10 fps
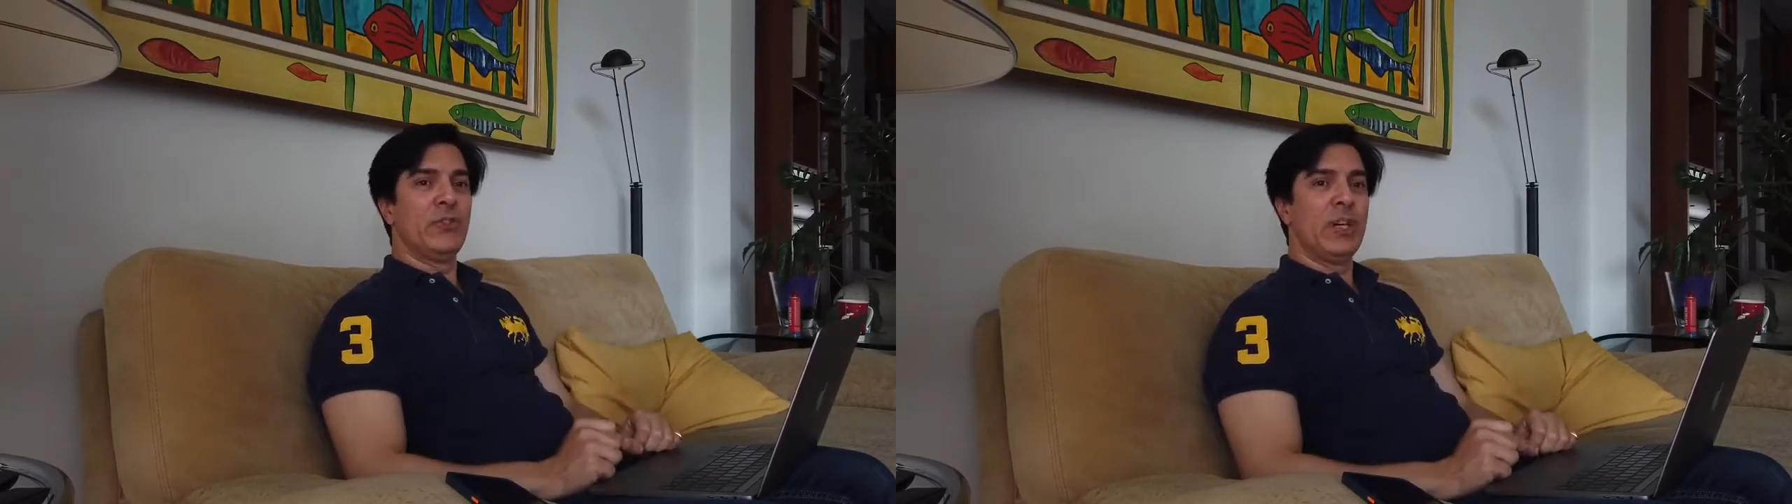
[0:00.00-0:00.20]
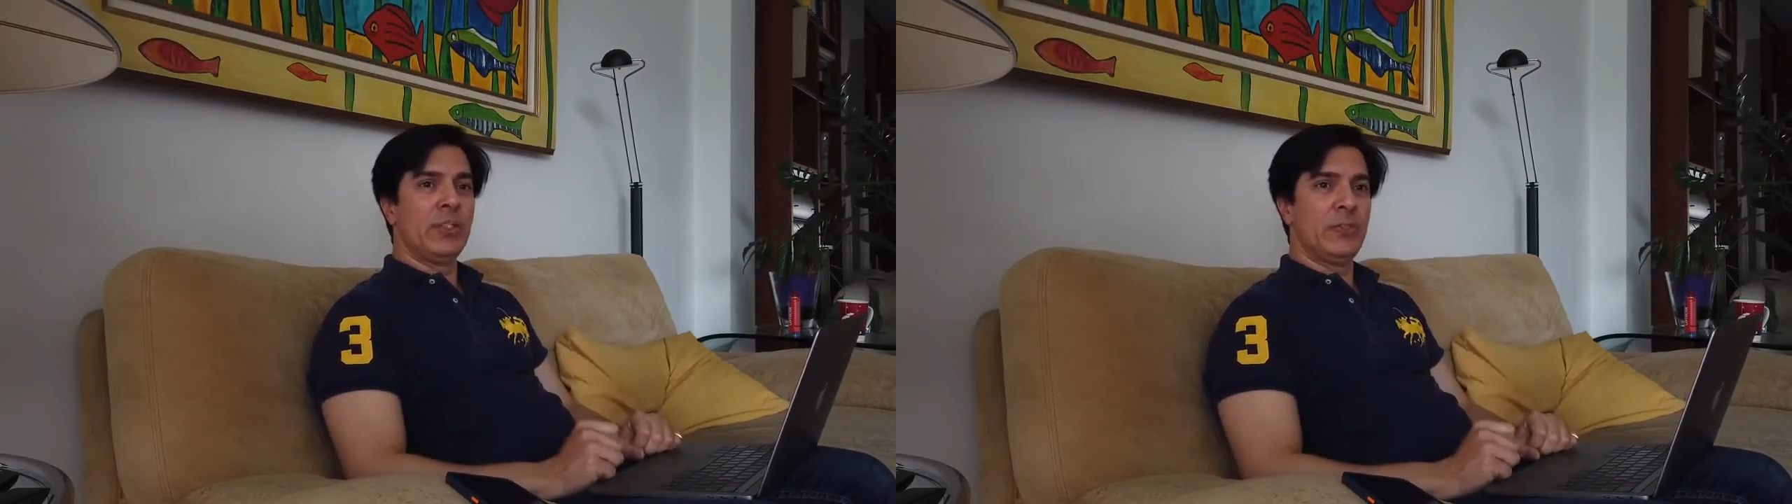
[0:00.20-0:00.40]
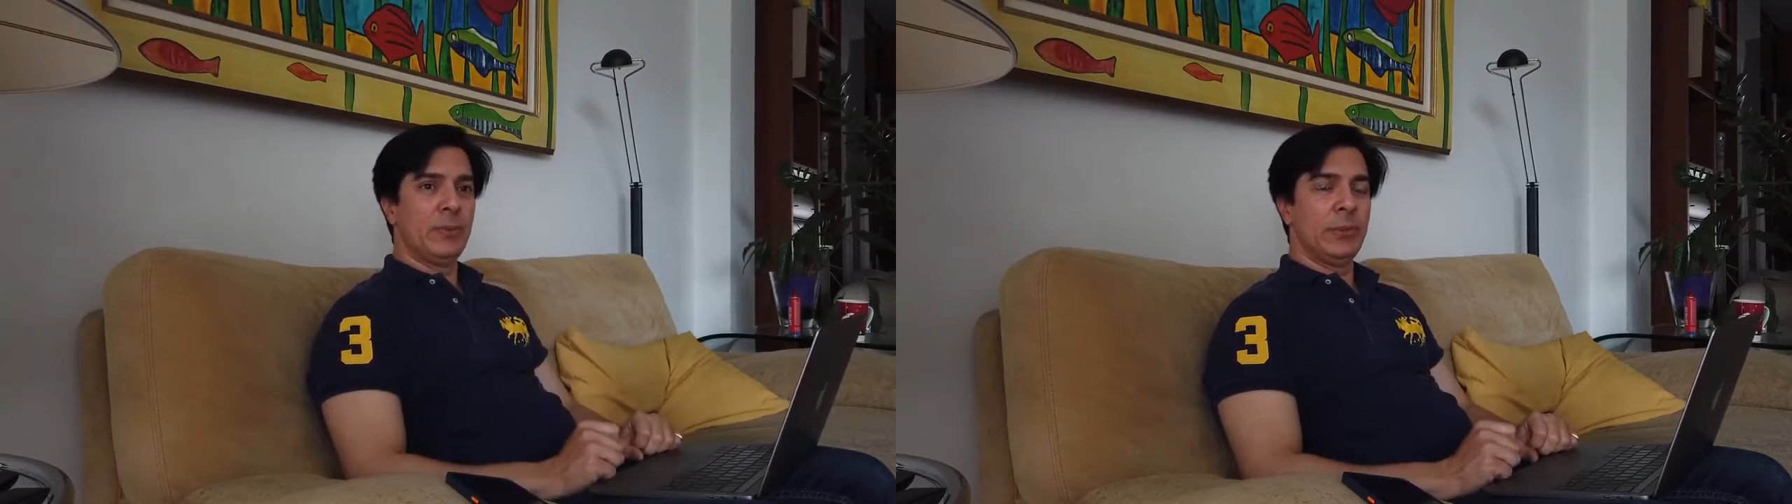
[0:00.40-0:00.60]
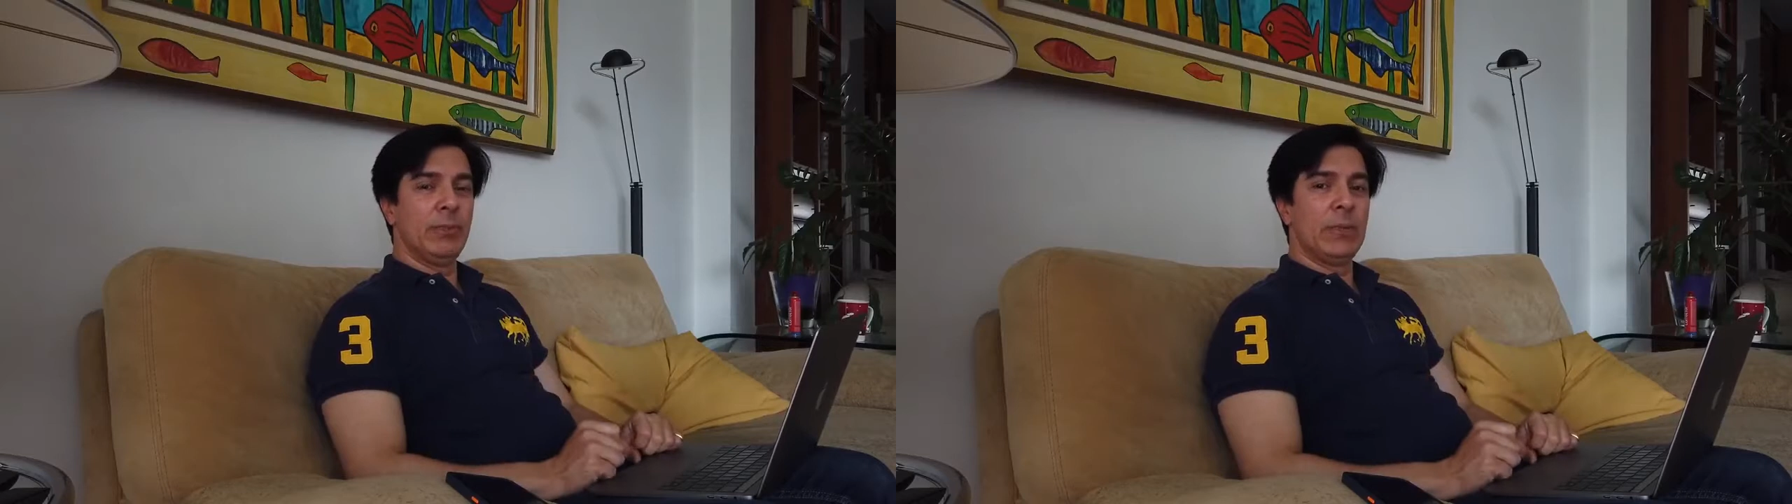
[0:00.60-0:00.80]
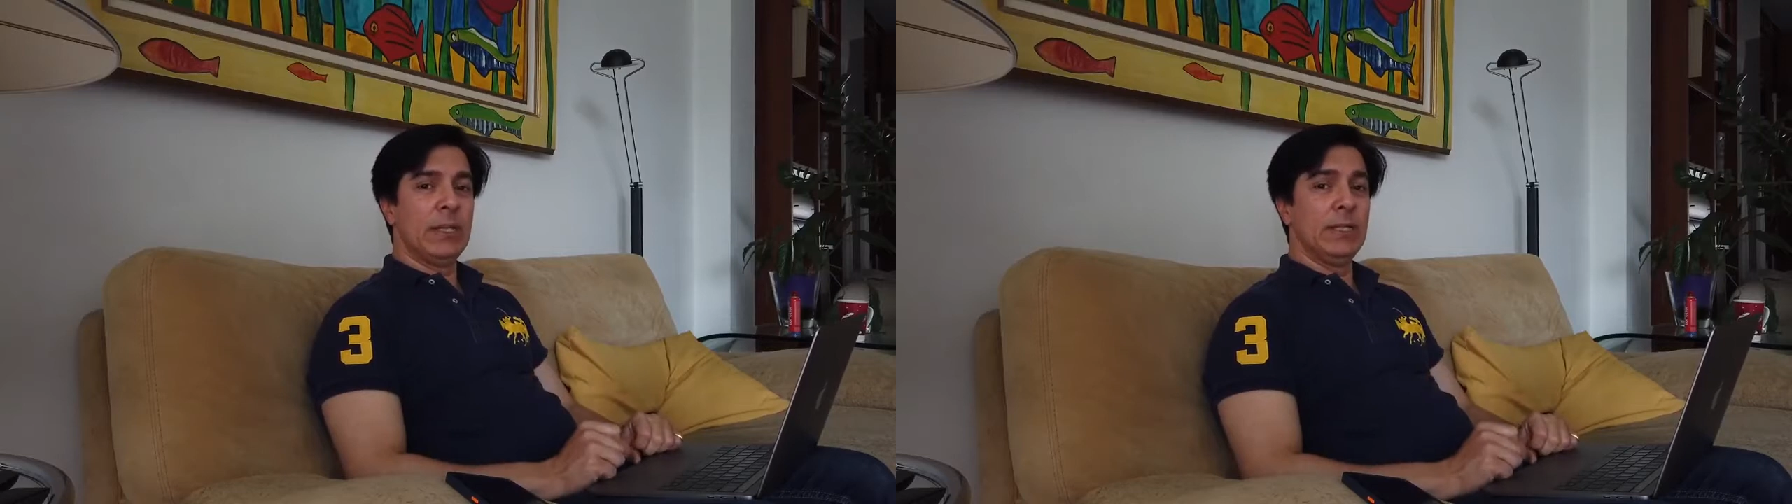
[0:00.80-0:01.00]
charge has been
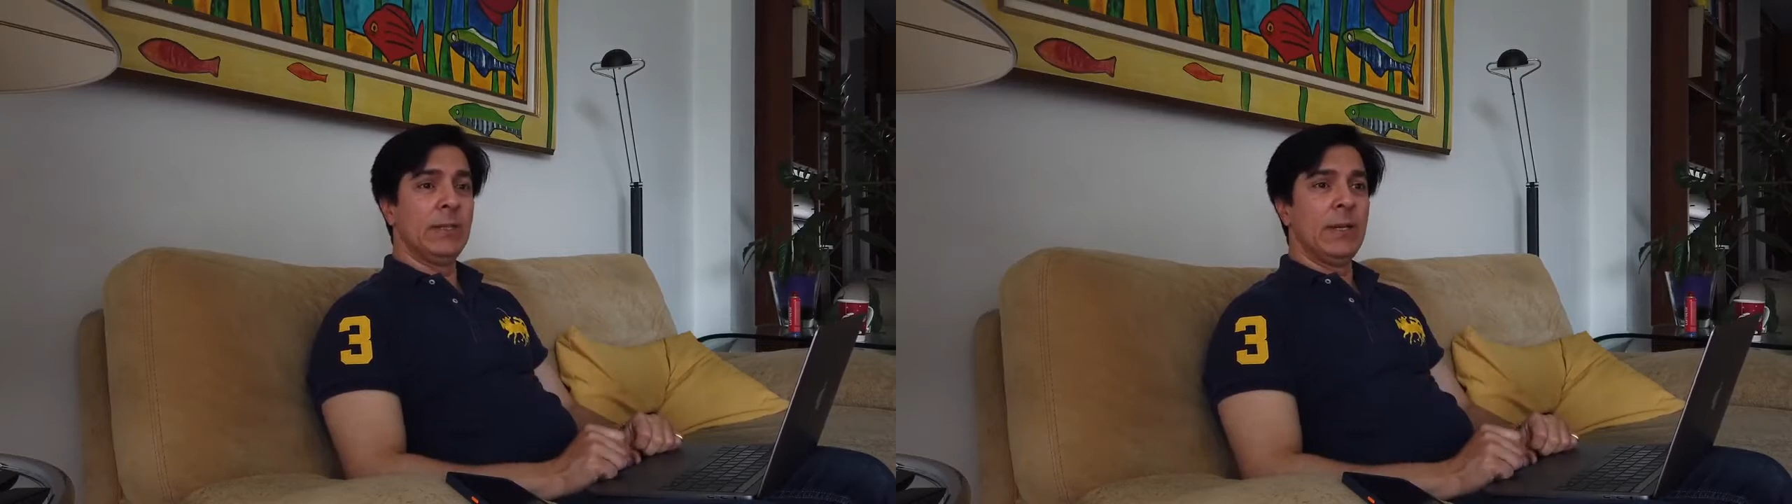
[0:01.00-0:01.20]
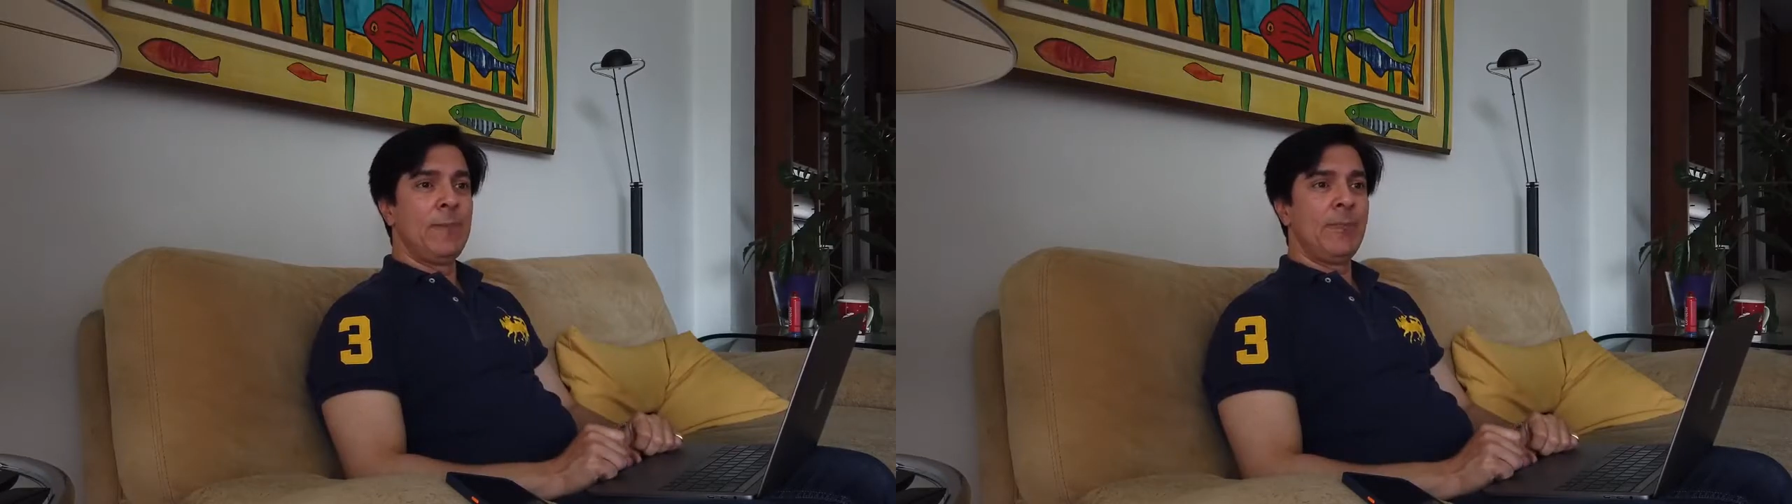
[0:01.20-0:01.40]
in place,